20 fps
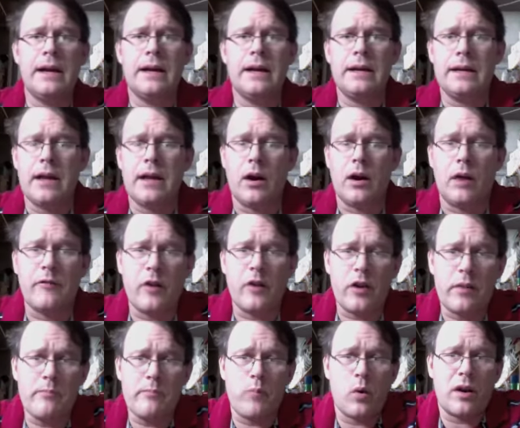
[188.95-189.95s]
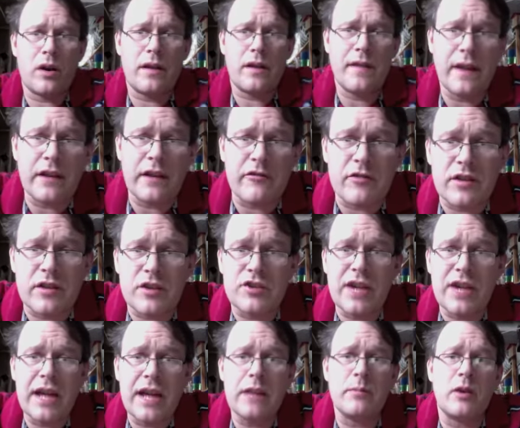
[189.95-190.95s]
Now, a very important thing to
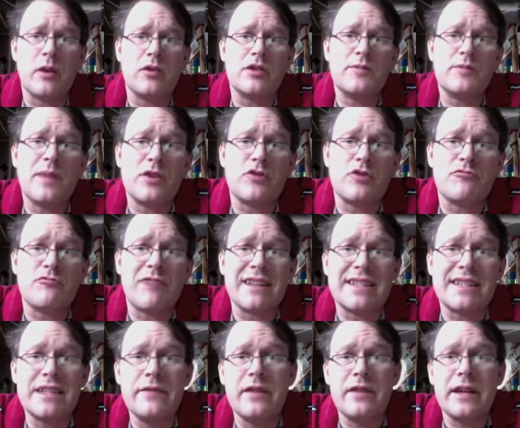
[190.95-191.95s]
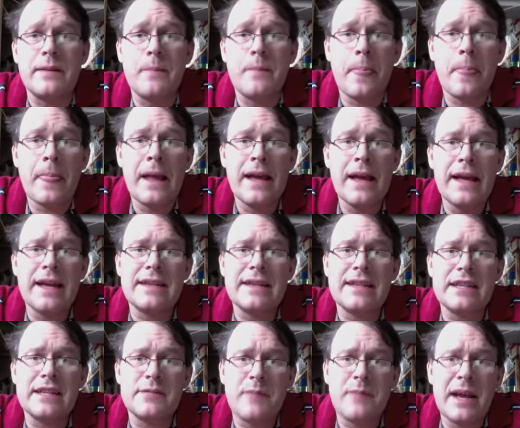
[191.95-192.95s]
understand about special relativity is
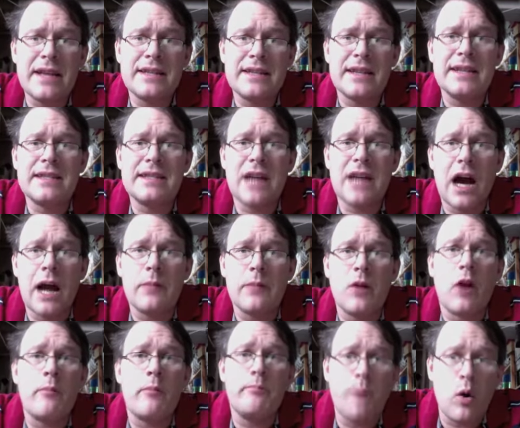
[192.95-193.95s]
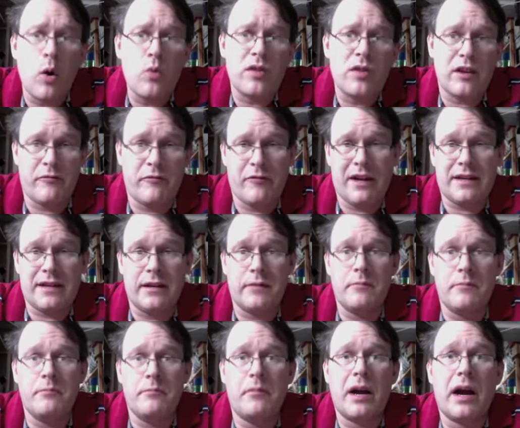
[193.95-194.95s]
that space and time are both affected
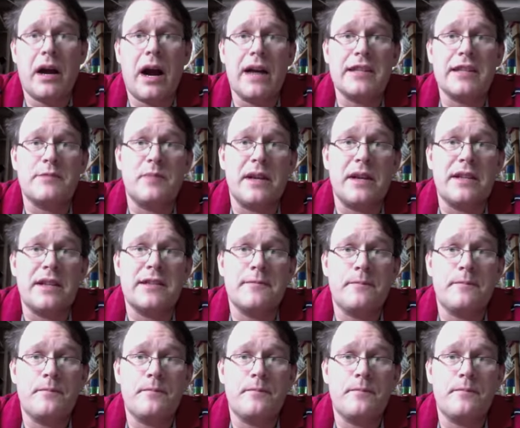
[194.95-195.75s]
by high speeds.